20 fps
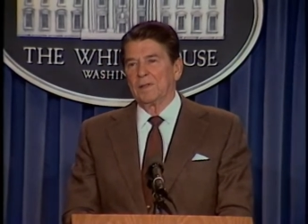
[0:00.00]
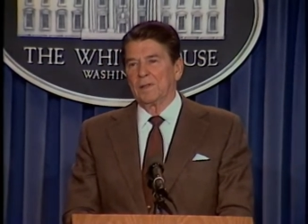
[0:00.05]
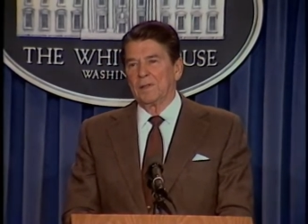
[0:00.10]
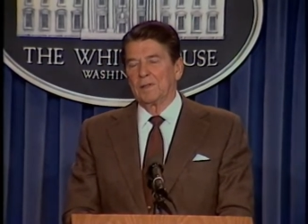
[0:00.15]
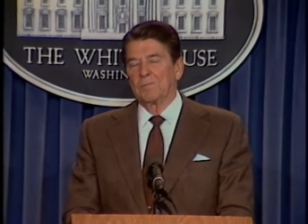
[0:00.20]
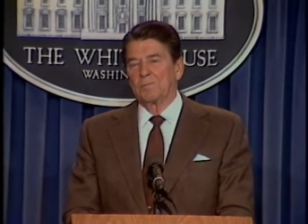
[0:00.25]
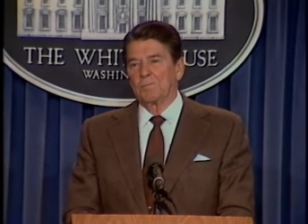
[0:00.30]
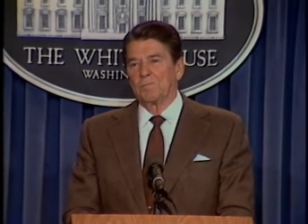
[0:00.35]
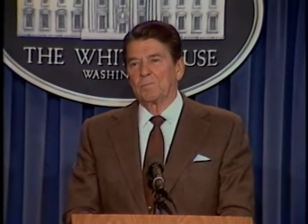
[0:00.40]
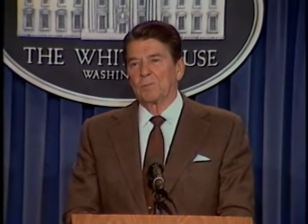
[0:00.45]
uh,
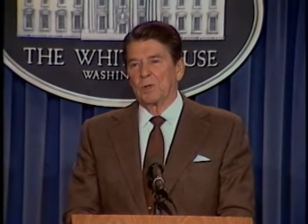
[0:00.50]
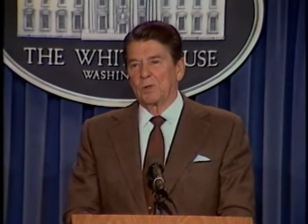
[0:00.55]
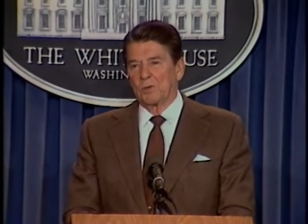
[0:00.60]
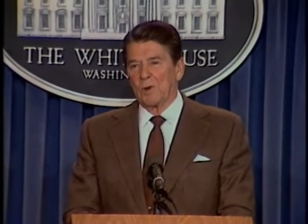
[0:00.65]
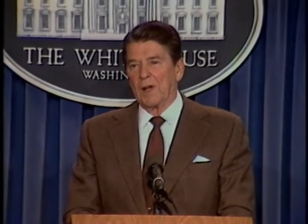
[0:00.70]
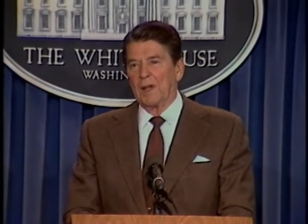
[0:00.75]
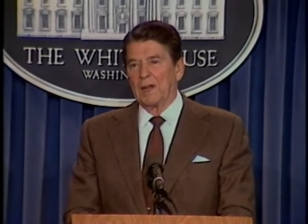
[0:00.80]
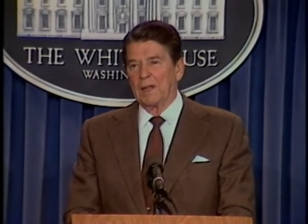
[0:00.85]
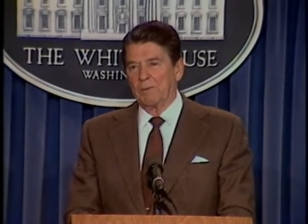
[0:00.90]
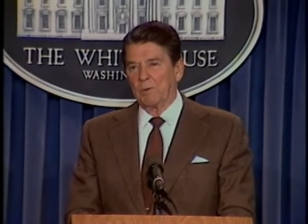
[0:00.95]
to
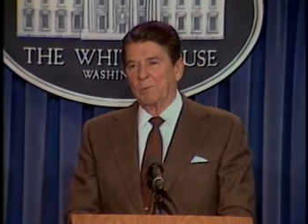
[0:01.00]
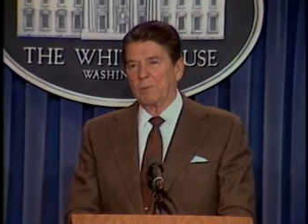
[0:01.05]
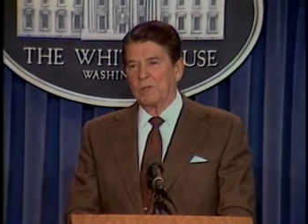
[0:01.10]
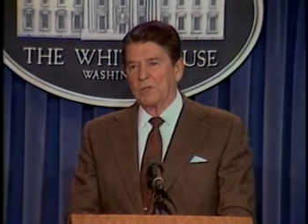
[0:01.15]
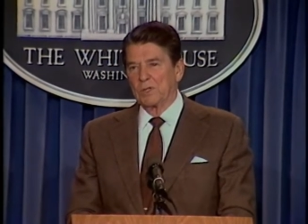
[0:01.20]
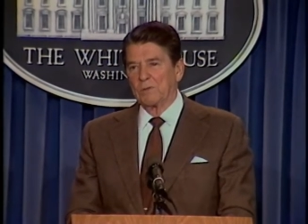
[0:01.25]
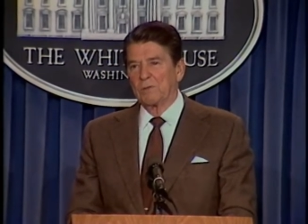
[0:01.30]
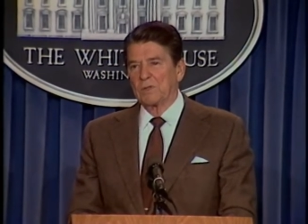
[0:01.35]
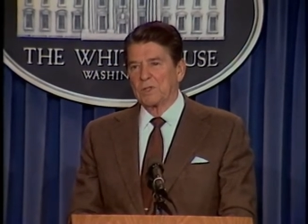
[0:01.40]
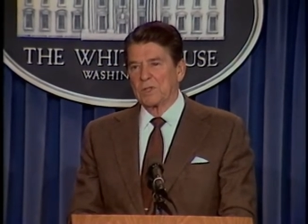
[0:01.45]
try and have a
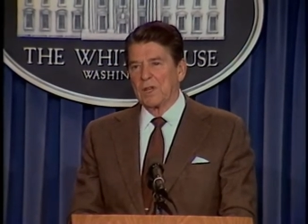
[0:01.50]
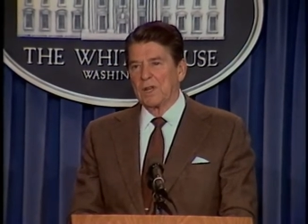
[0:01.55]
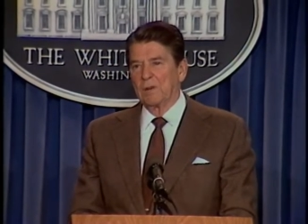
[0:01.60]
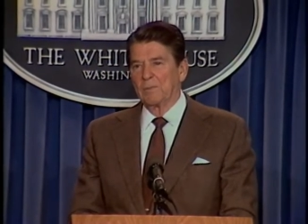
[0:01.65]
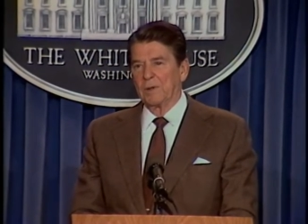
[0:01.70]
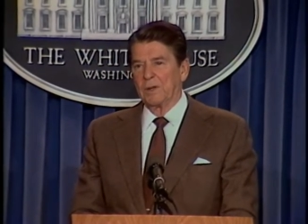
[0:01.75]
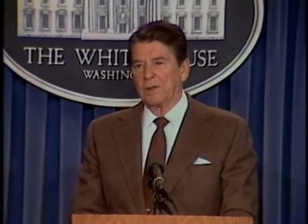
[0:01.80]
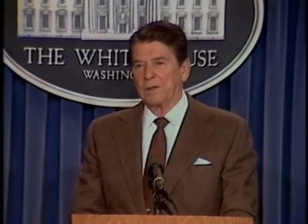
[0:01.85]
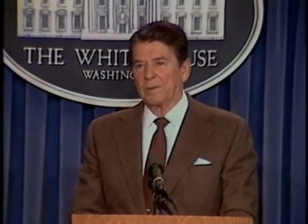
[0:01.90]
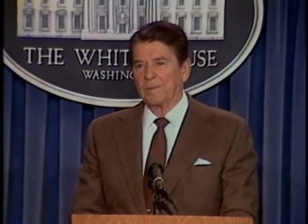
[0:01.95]
peaceful How settlement.
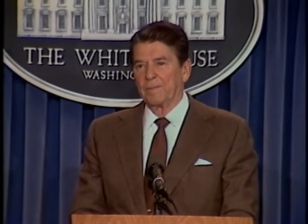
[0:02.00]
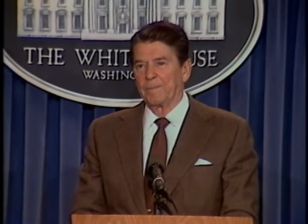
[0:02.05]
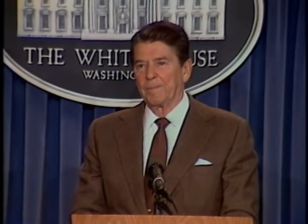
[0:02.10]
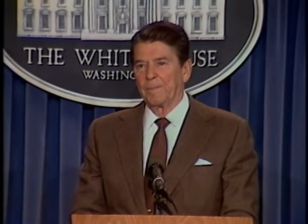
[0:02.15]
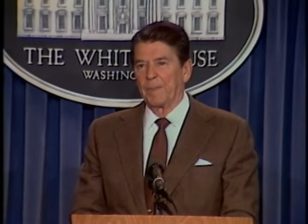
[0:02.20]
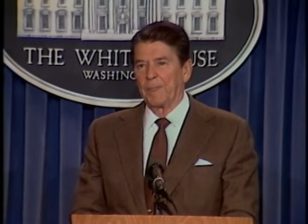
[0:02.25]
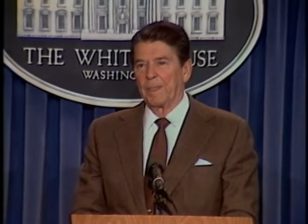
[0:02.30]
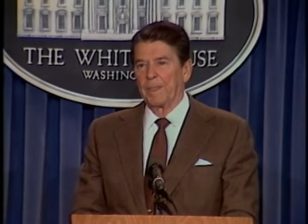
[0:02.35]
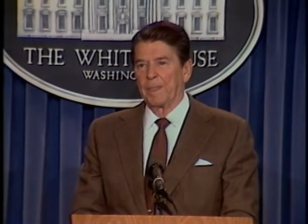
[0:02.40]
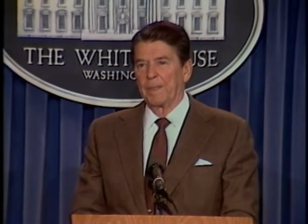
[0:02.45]
somehow
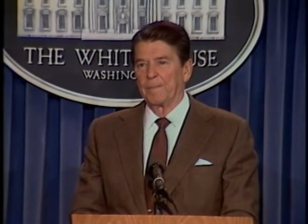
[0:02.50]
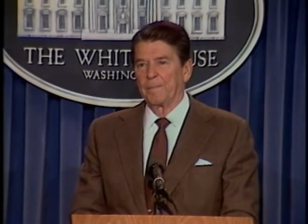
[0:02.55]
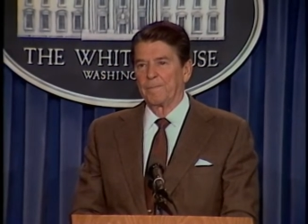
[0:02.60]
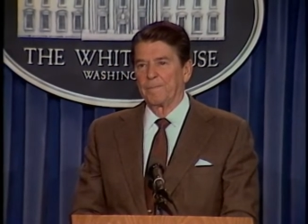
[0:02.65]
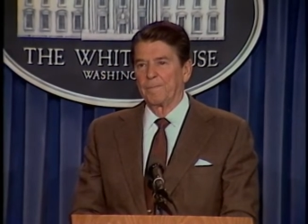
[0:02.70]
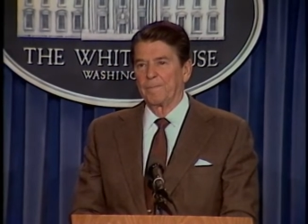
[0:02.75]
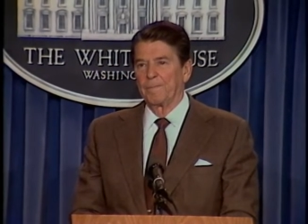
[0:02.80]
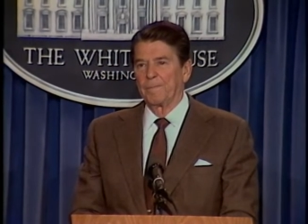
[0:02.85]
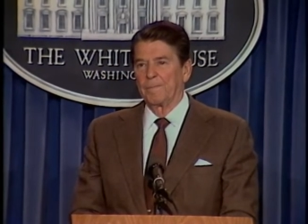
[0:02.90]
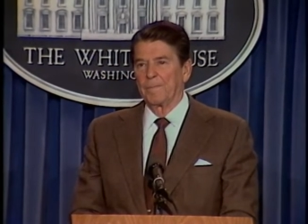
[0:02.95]
managing
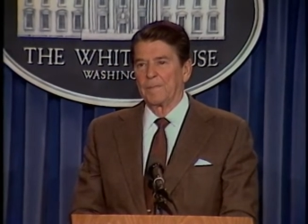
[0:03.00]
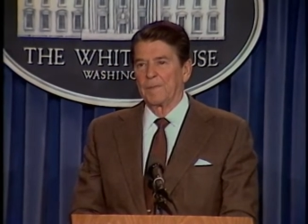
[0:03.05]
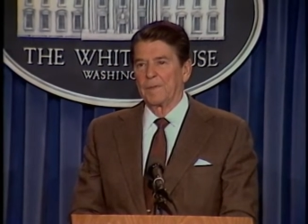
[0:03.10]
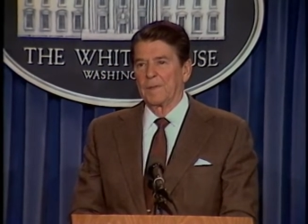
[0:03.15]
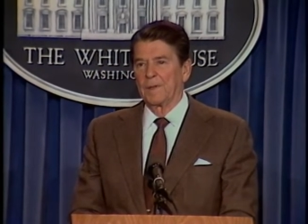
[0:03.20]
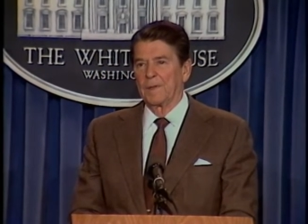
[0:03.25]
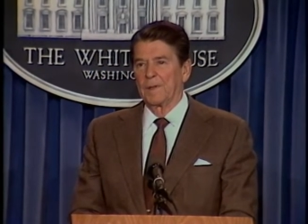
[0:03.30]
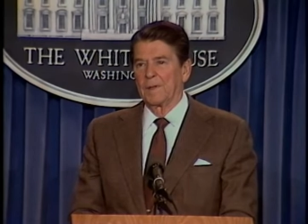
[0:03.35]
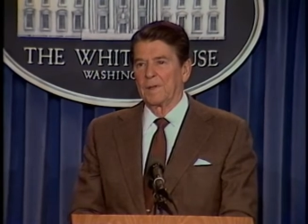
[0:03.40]
to survive?